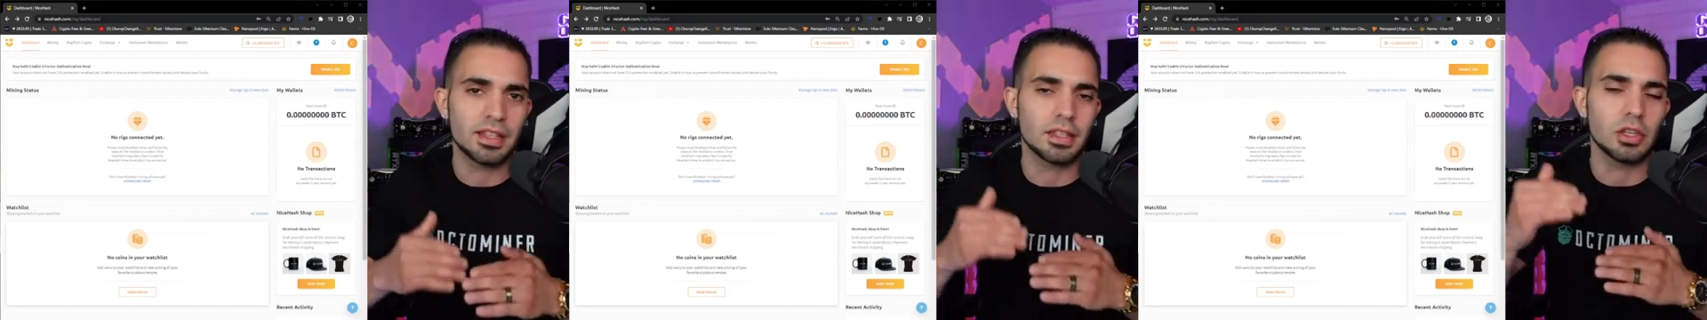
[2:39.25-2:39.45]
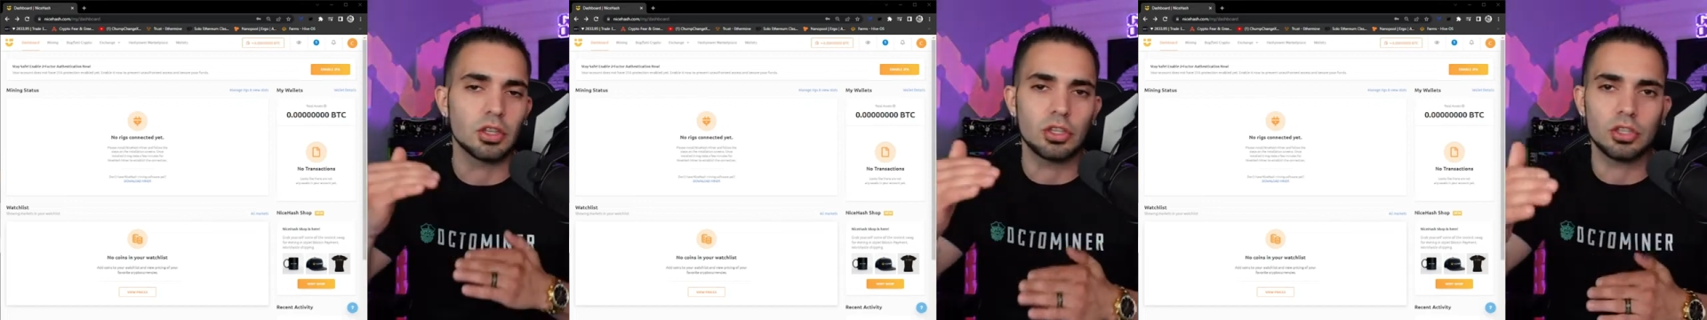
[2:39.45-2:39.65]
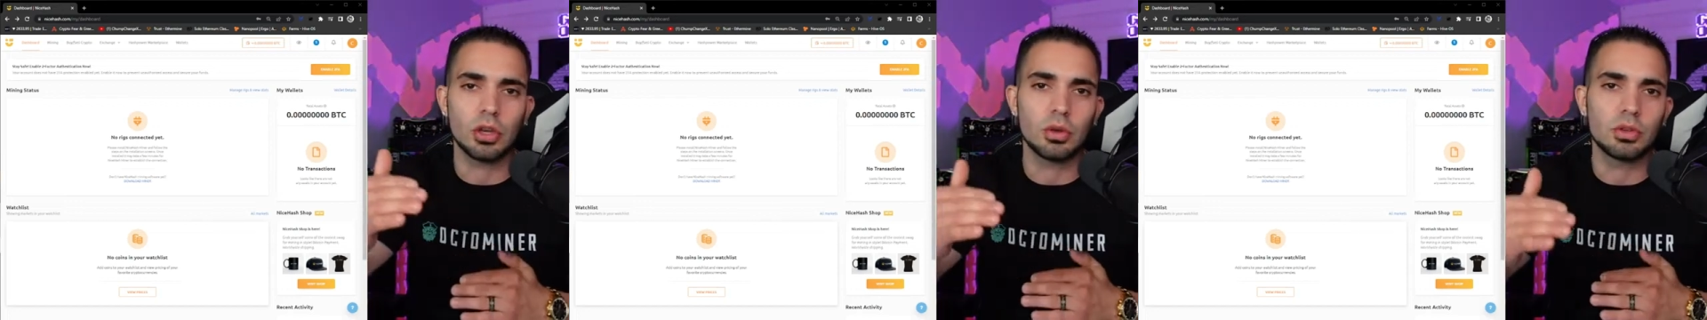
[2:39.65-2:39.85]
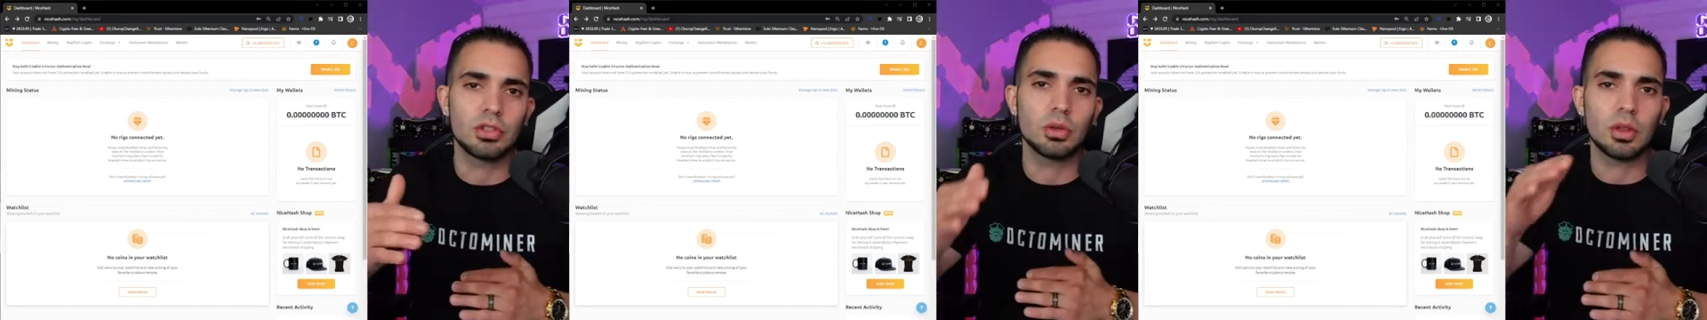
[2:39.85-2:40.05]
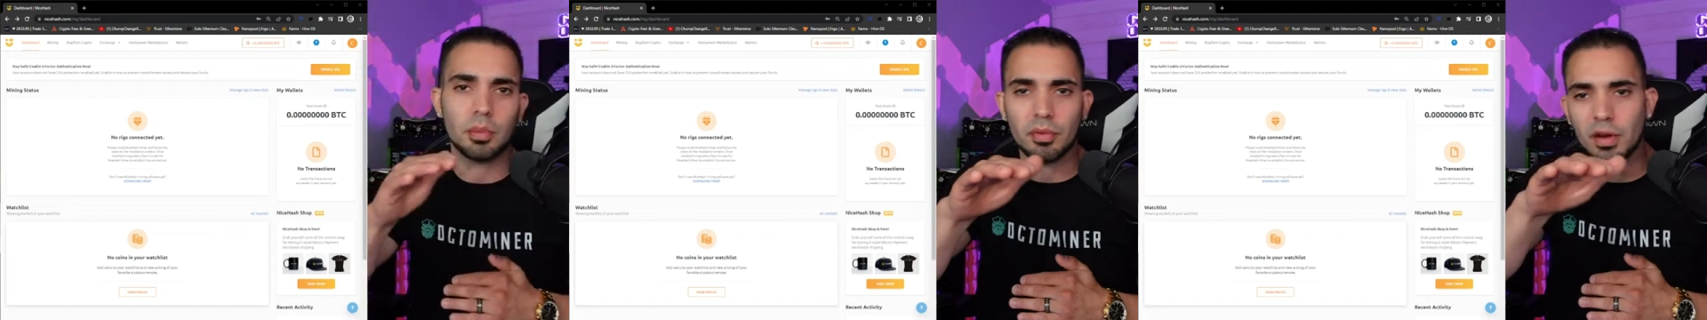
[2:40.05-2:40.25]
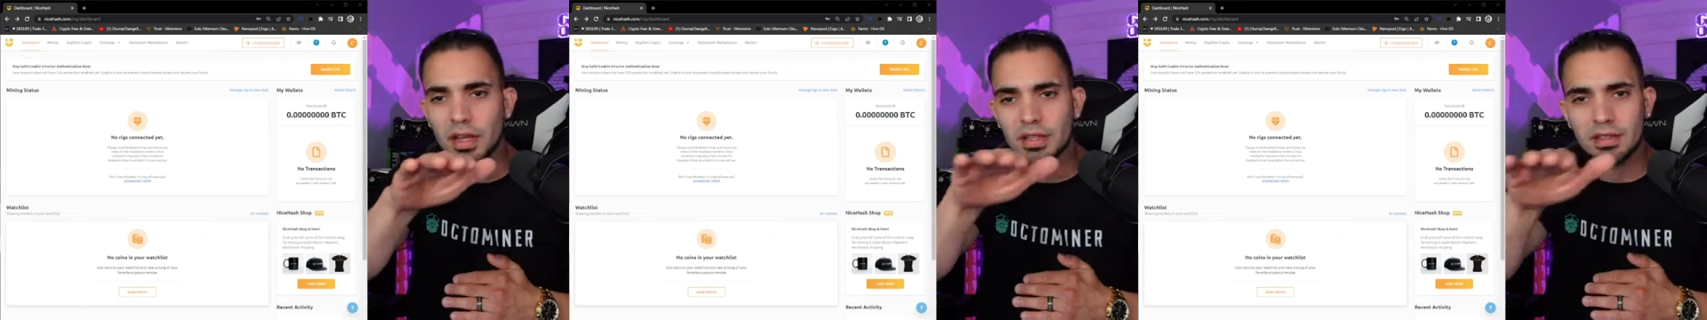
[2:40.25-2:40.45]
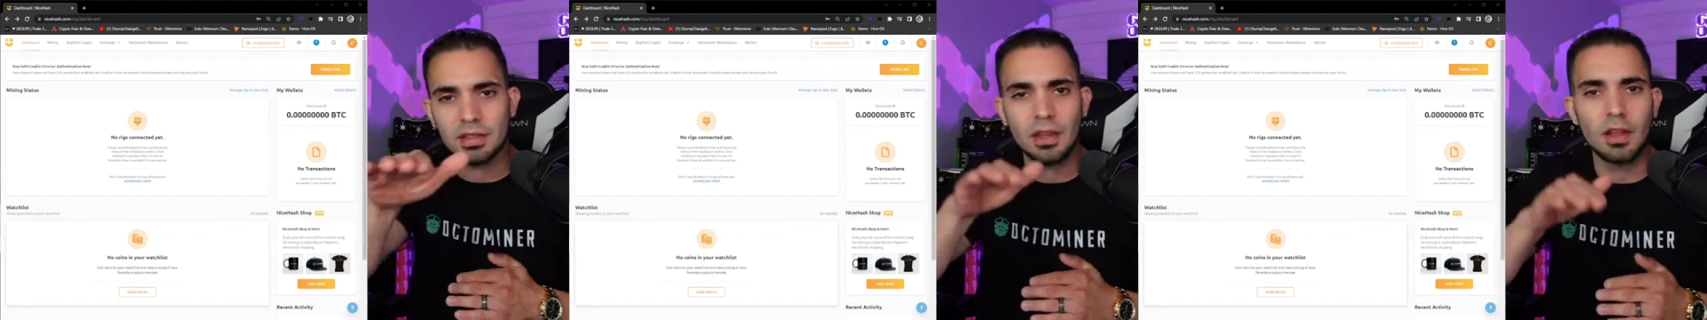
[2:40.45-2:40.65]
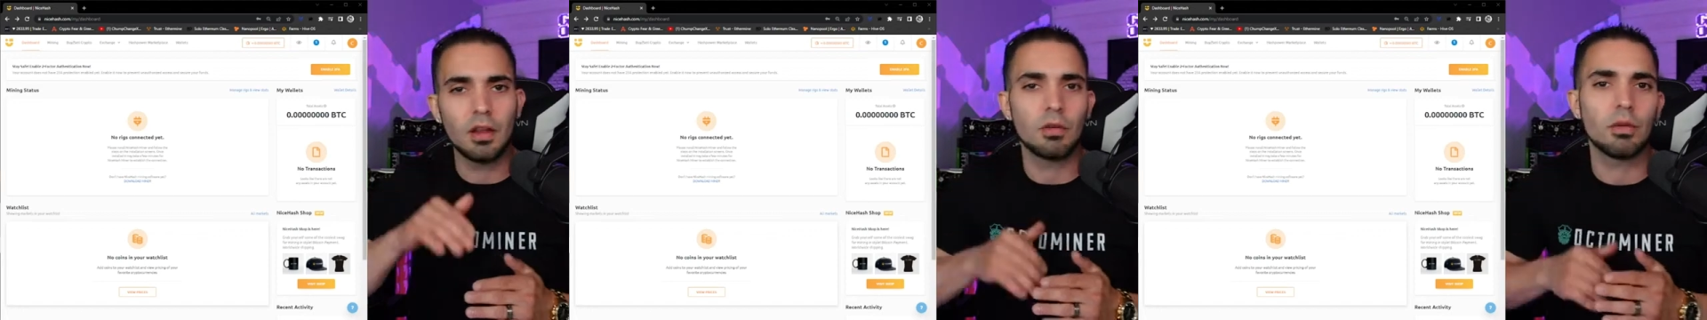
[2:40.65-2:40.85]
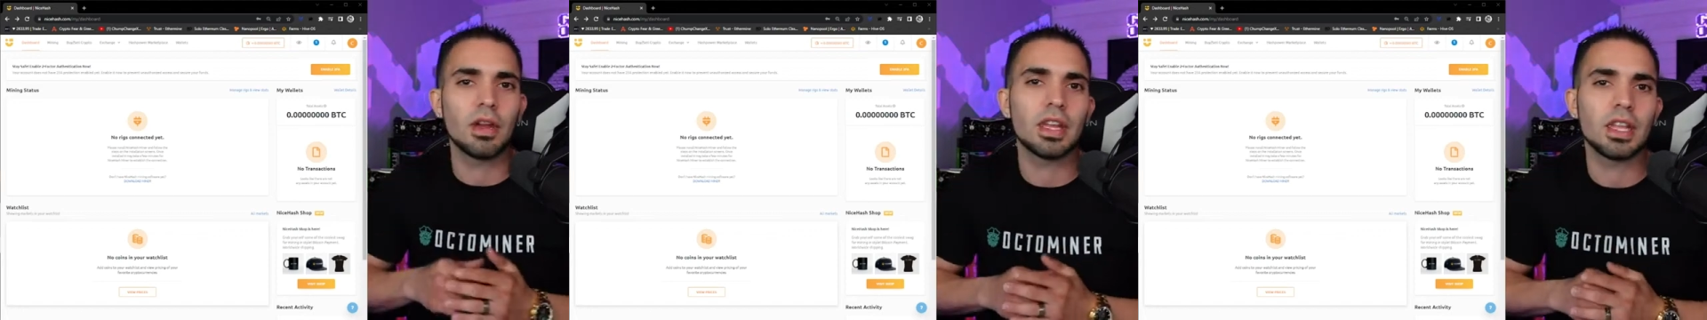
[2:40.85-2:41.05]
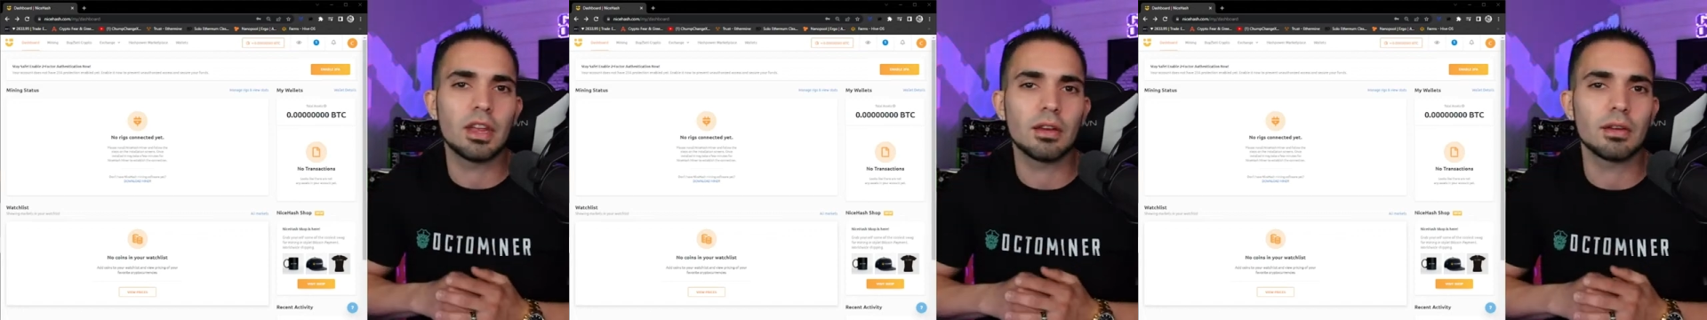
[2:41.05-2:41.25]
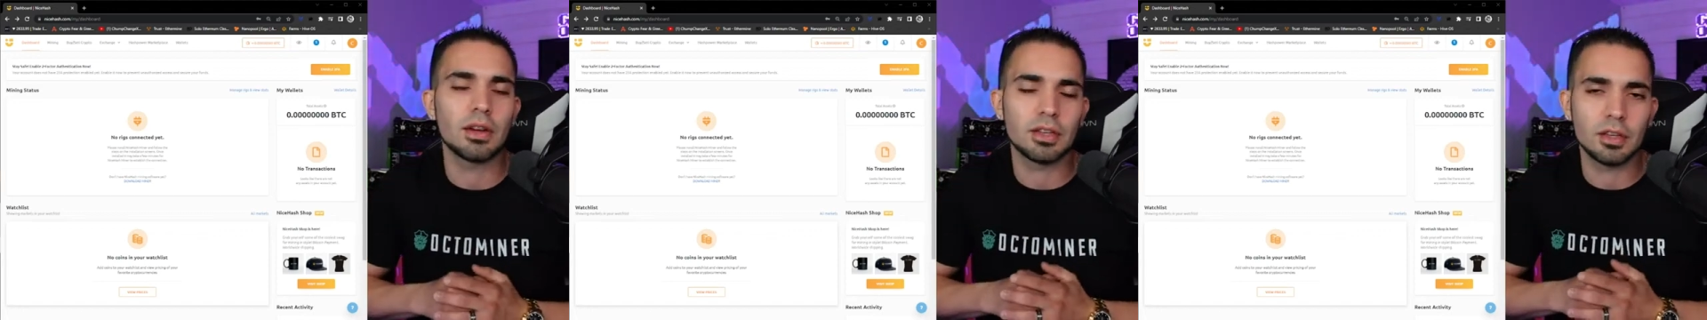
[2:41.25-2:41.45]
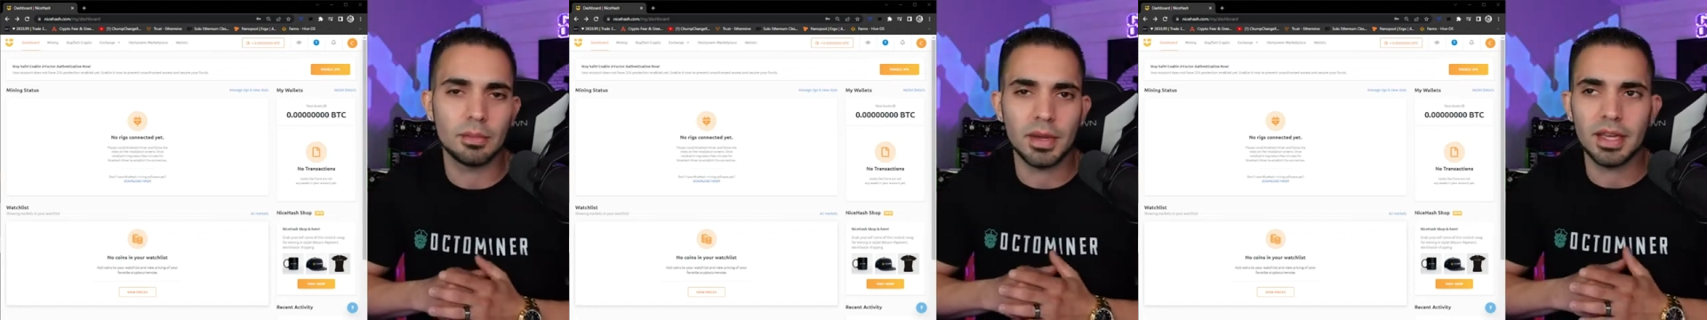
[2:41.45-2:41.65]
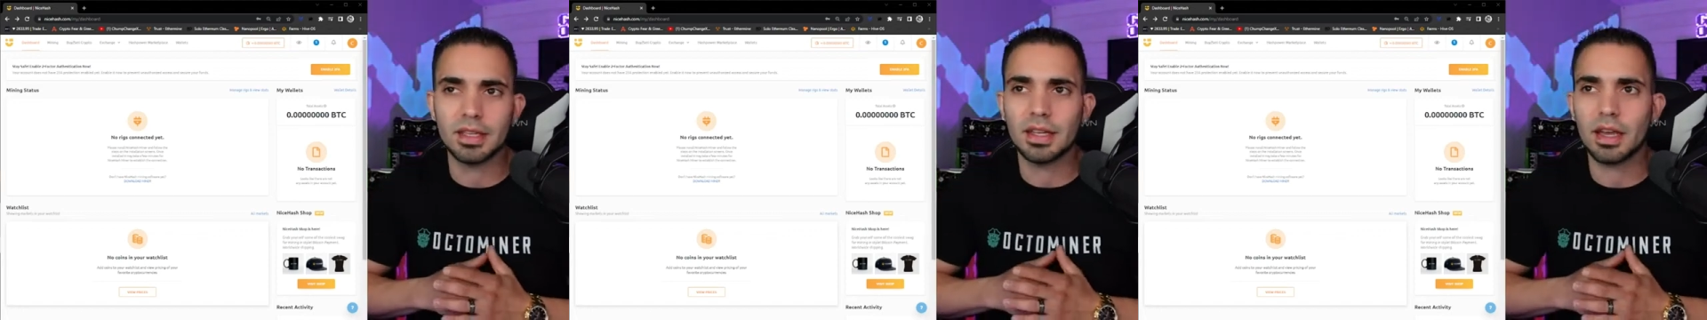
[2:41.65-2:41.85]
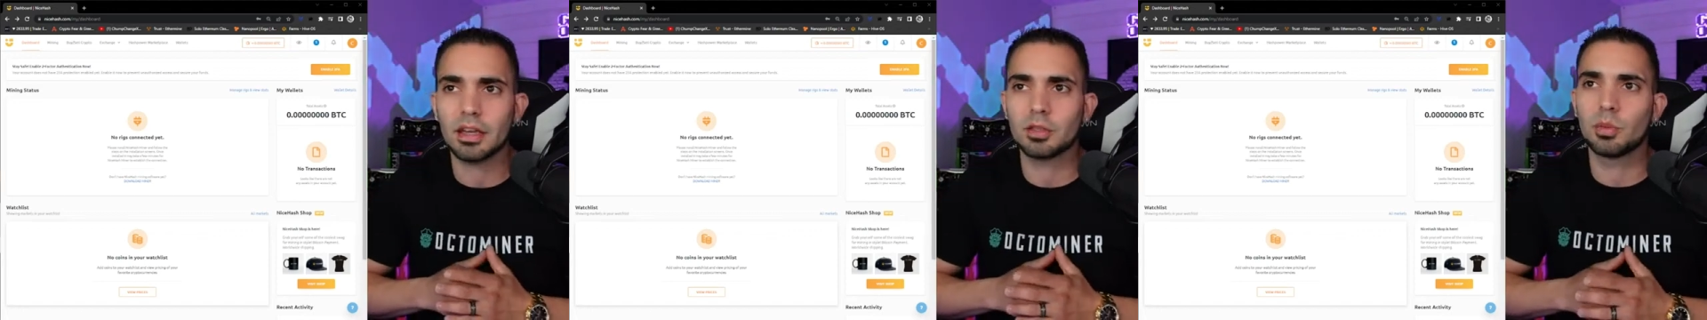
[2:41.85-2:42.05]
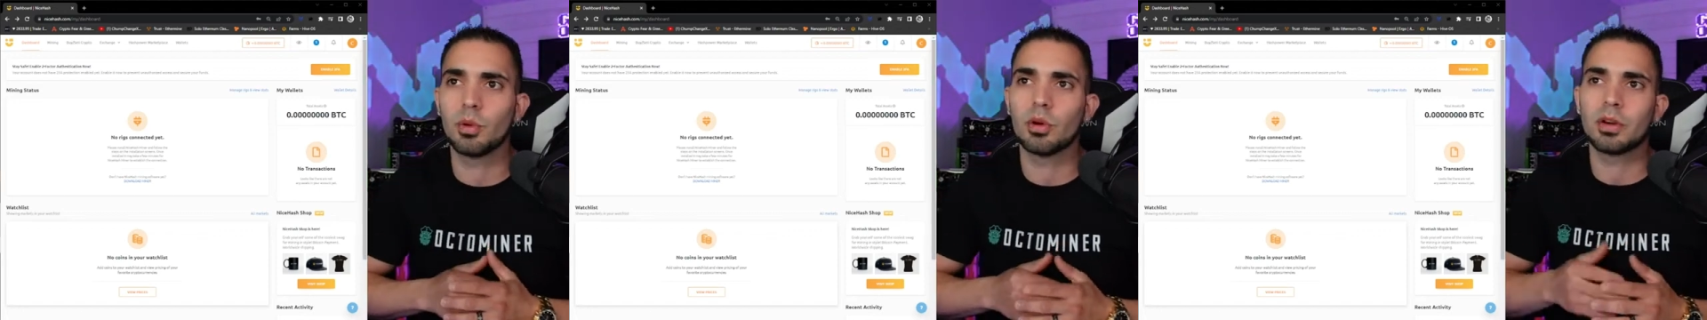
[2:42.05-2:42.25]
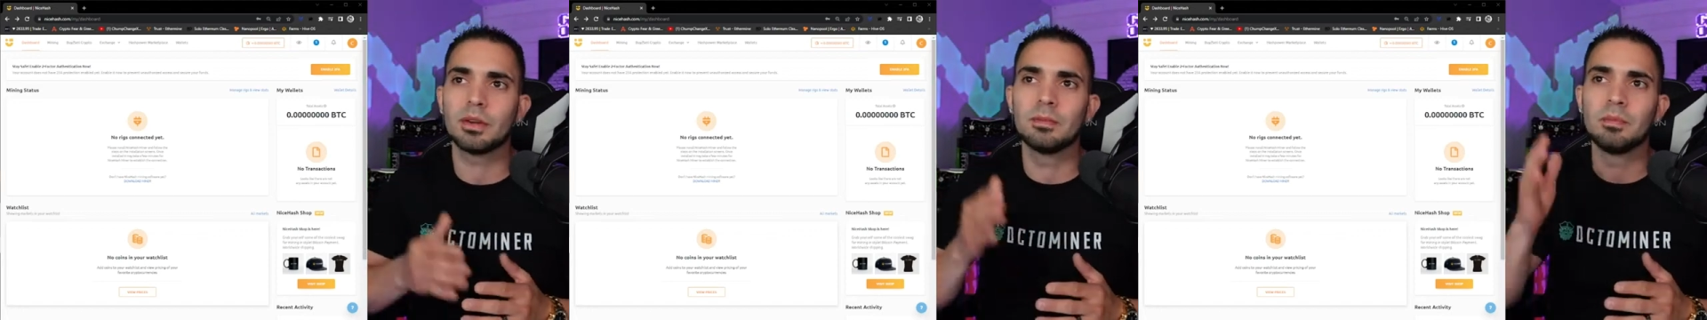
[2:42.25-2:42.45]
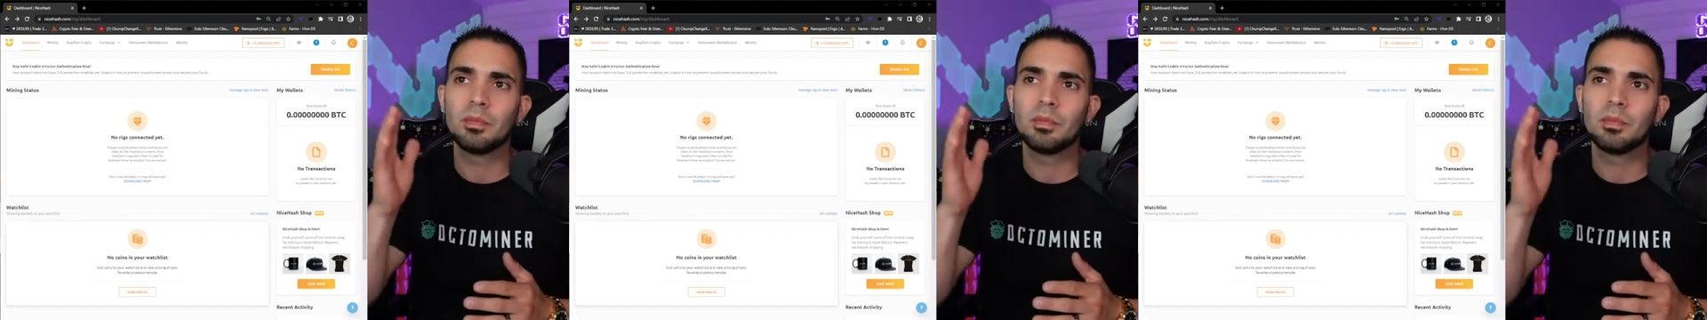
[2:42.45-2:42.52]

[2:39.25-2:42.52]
and it shows you the price right here on your main dashboard.